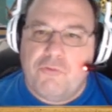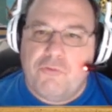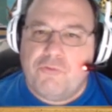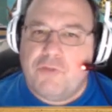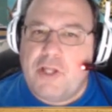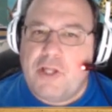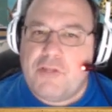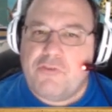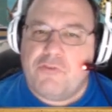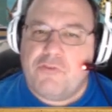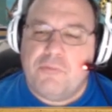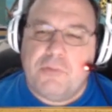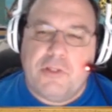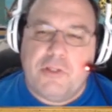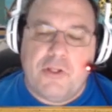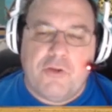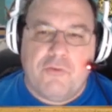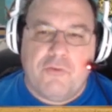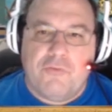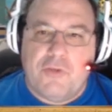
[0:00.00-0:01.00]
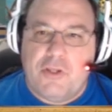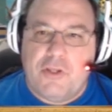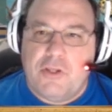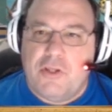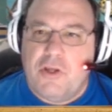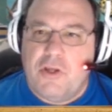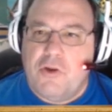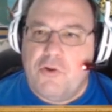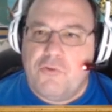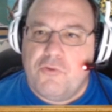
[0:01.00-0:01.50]
flight simulator
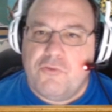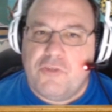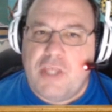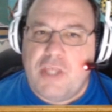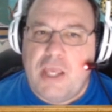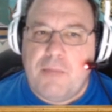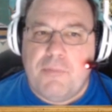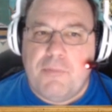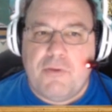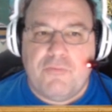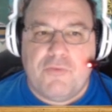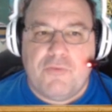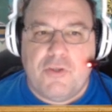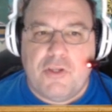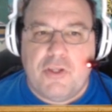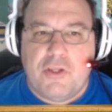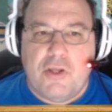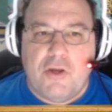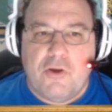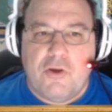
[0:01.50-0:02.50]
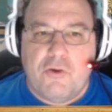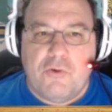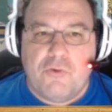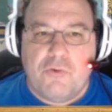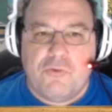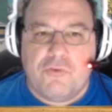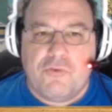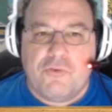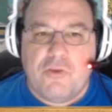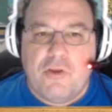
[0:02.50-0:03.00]
videos, gaming
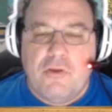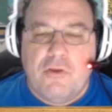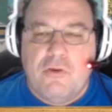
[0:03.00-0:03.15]
videos,